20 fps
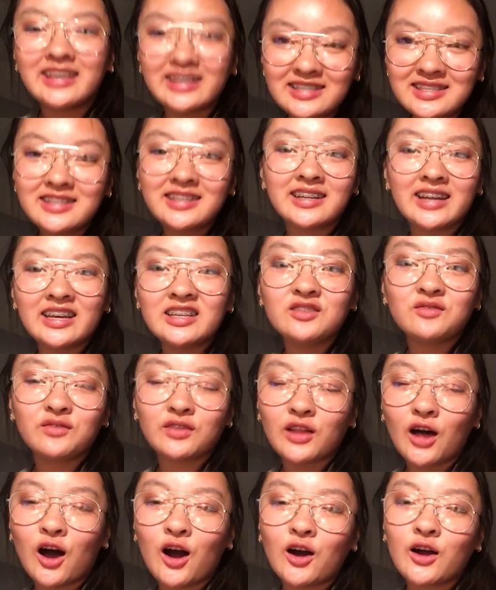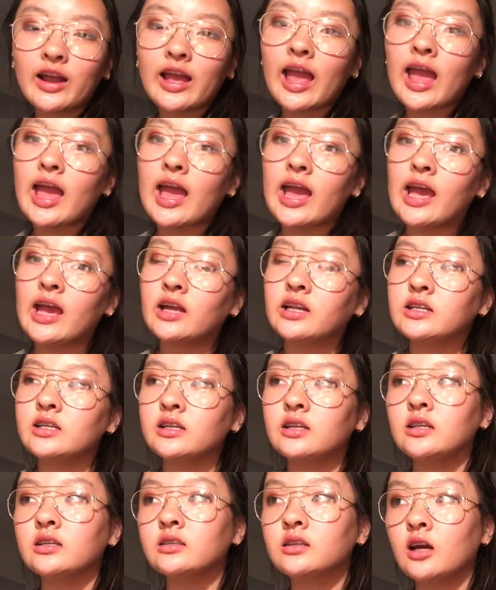Yesterday's vlog, and
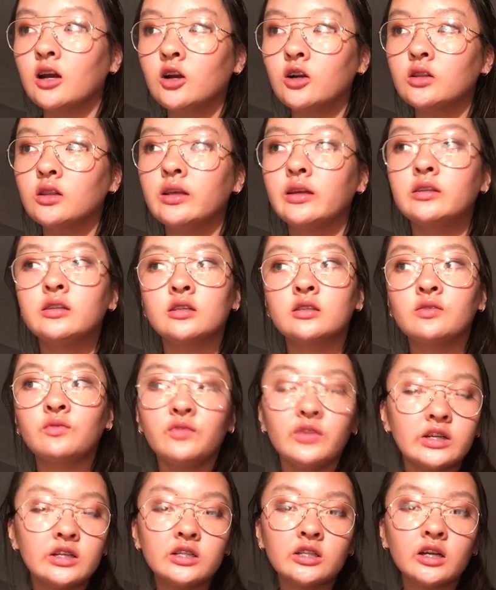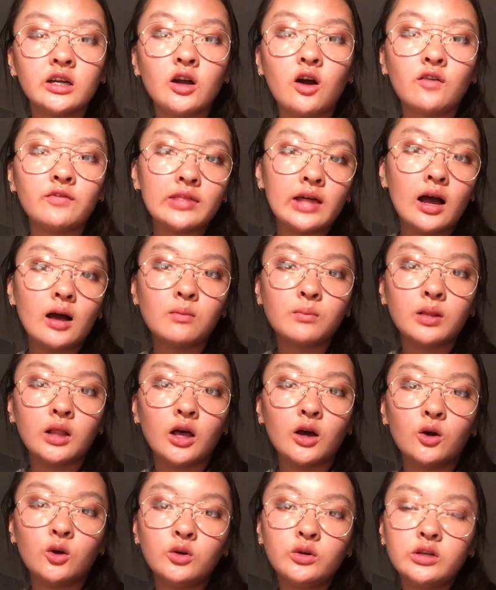it is currently just finishing off the
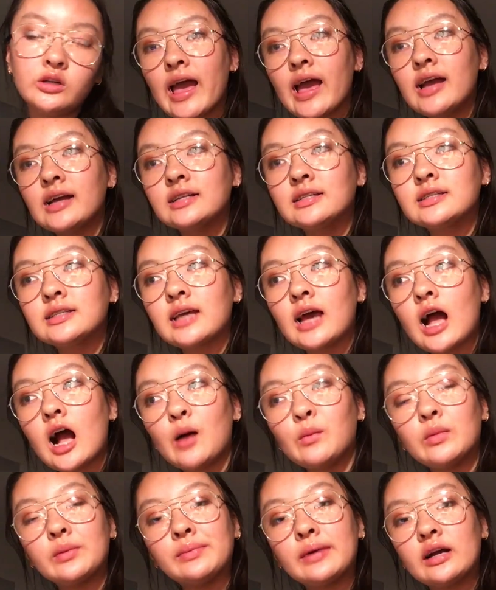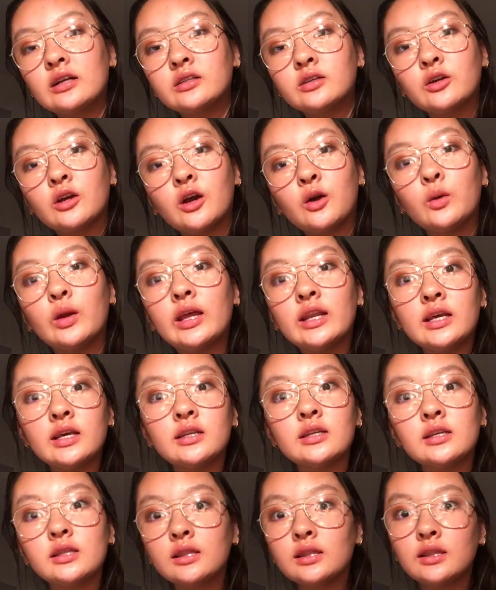upload. And I'm about to go
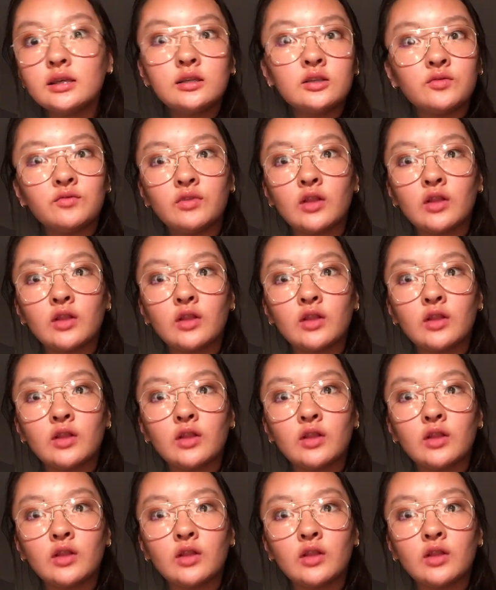edit this